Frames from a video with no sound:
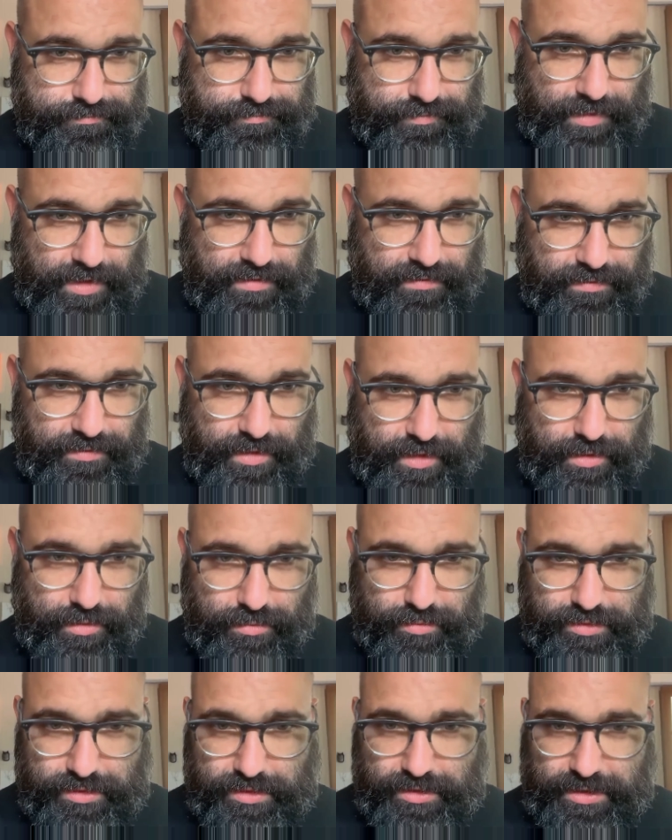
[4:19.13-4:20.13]
So we'll
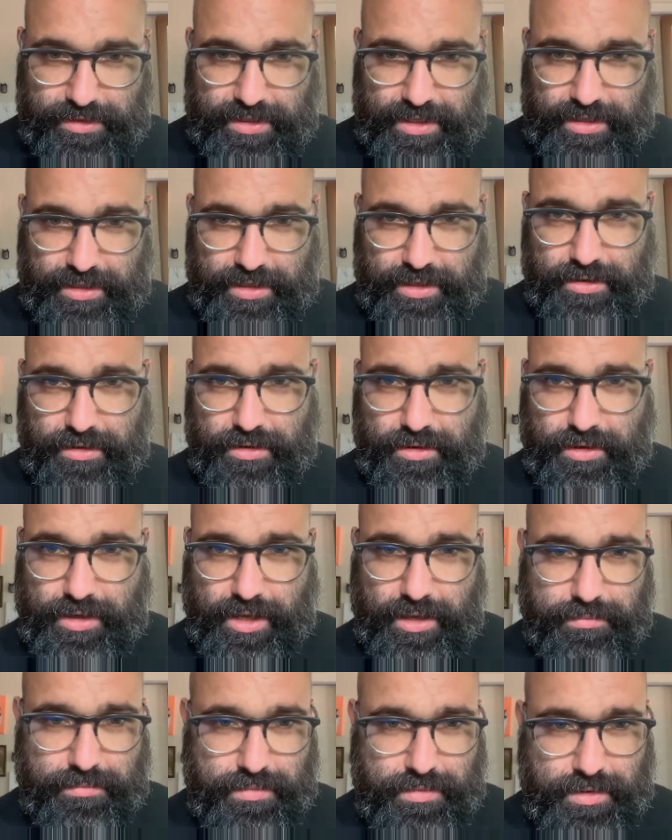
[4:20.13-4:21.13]
delete that layer. Okay.
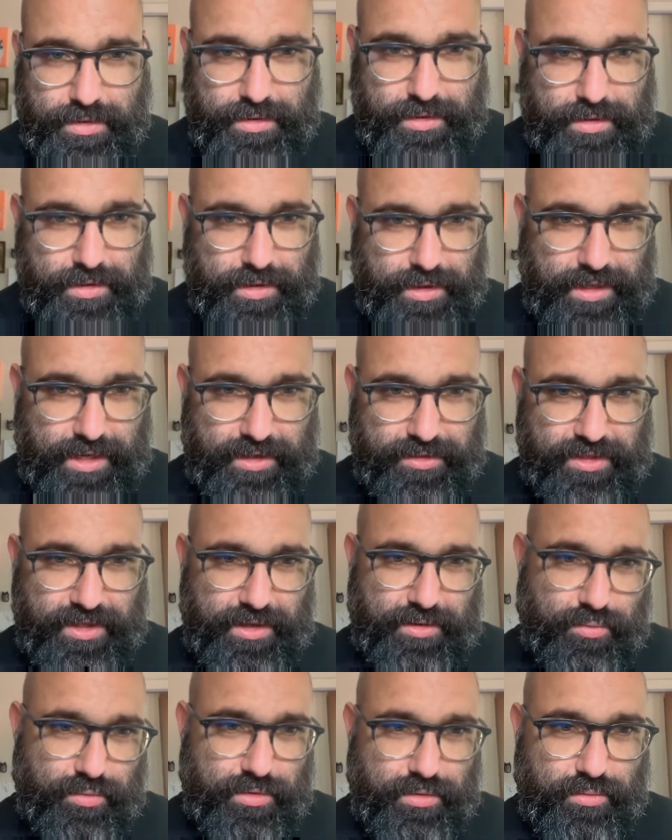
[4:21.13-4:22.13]
And I think
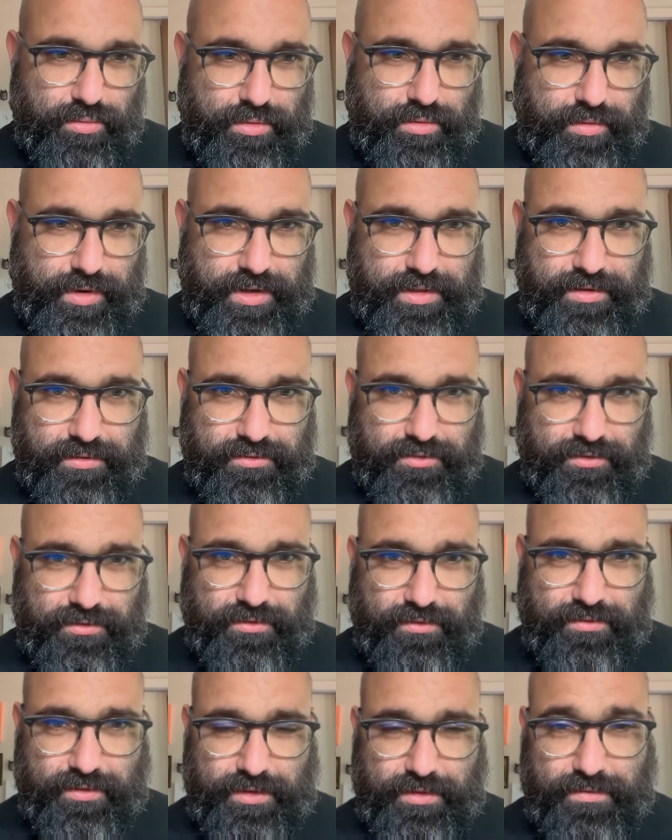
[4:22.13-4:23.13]
we'll run this just to
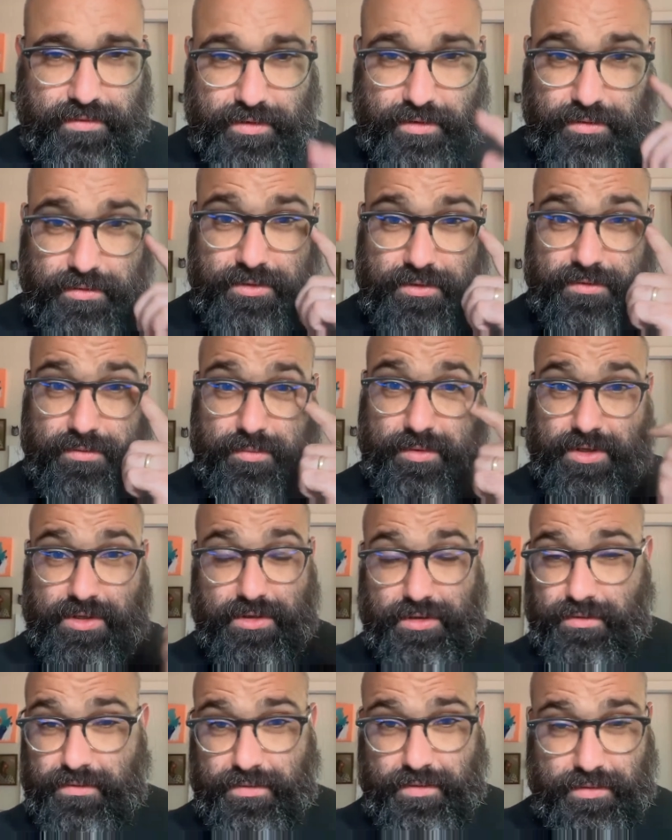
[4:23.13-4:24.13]
see. So just to make sure
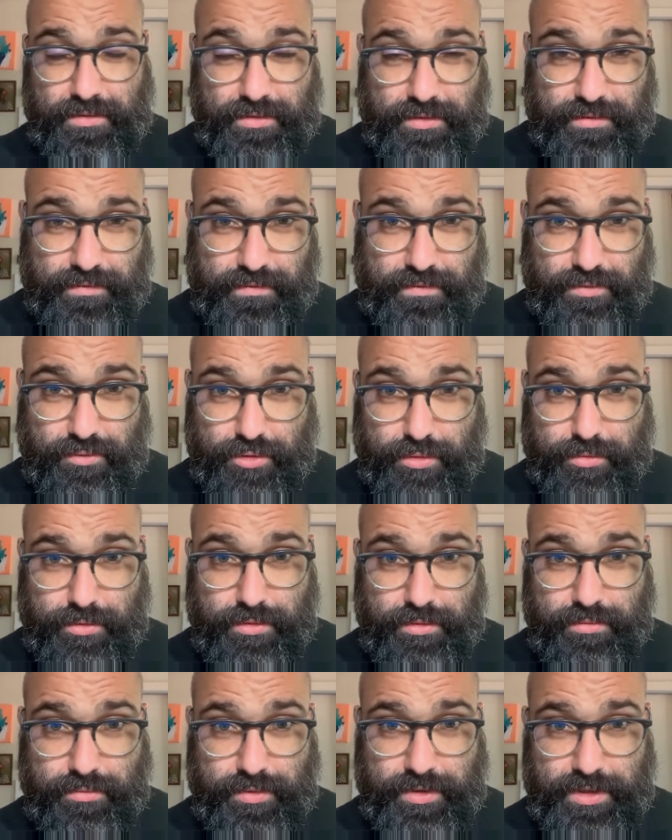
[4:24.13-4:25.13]
it still looks normal.
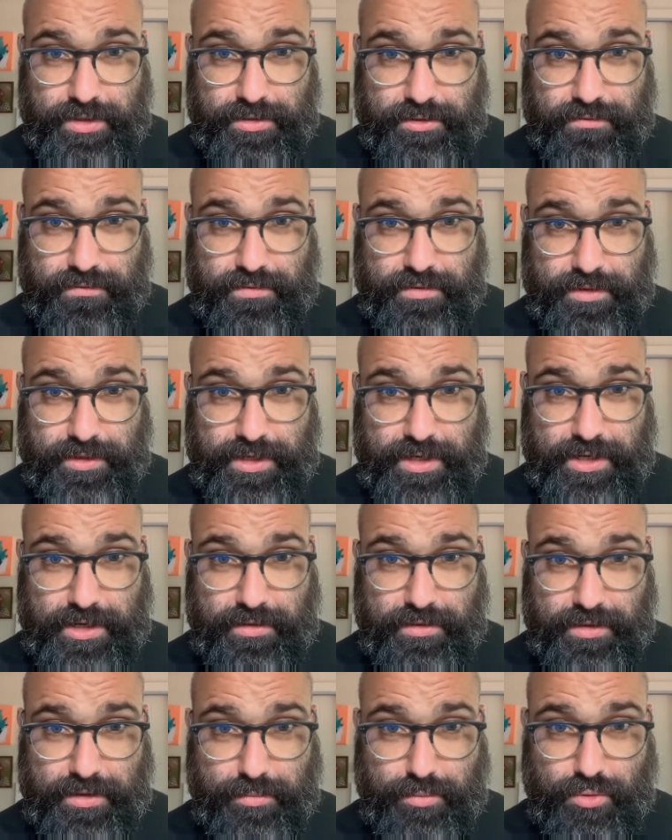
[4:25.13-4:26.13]
We didn't just delete
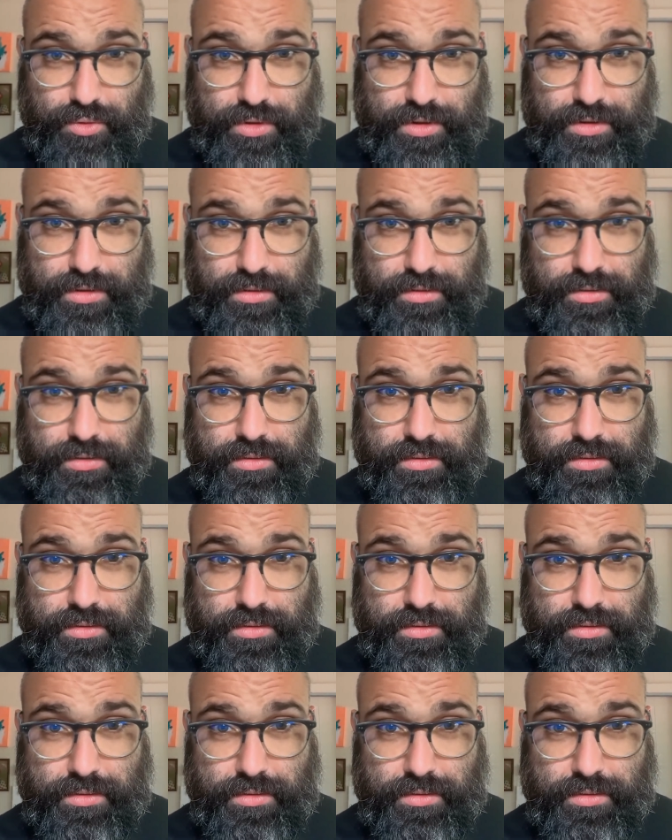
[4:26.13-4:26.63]
anything important.